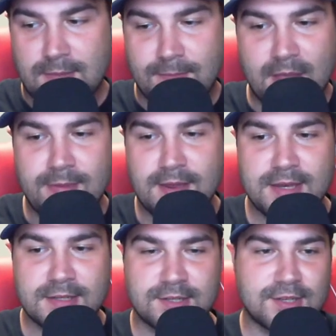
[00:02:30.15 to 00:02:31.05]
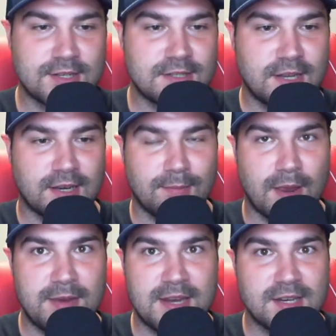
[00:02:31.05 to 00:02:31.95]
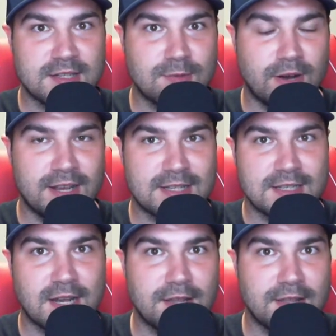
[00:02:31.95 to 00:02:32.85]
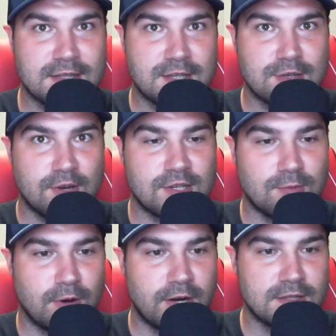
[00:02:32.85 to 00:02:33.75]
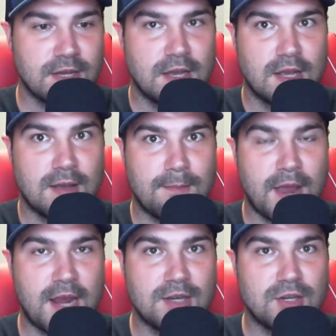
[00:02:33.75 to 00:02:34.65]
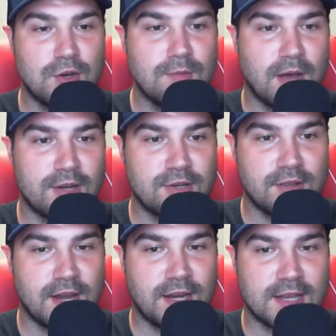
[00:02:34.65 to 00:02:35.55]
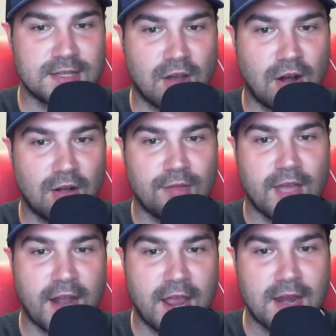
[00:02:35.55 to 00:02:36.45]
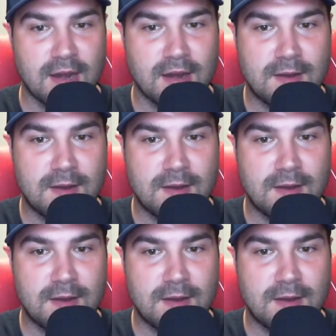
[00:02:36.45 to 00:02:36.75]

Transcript: maybe he's just maybe he doesn't want to get stuck in that situation where he's paid too much and then gets all that hate.